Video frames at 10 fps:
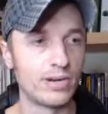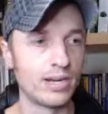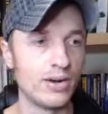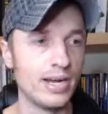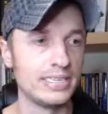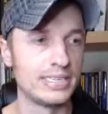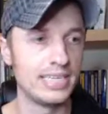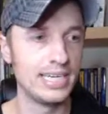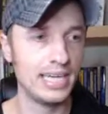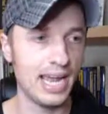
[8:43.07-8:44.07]
We're gonna go ahead and
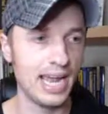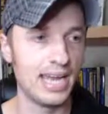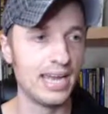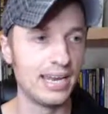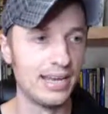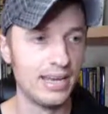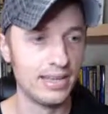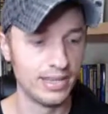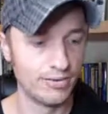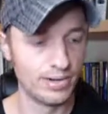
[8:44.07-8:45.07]
C and
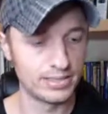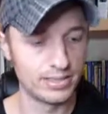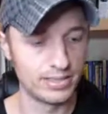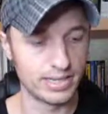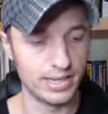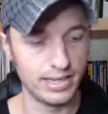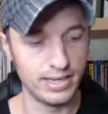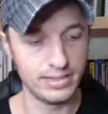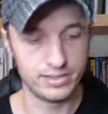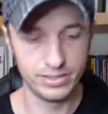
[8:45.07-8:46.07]
then we'll also look at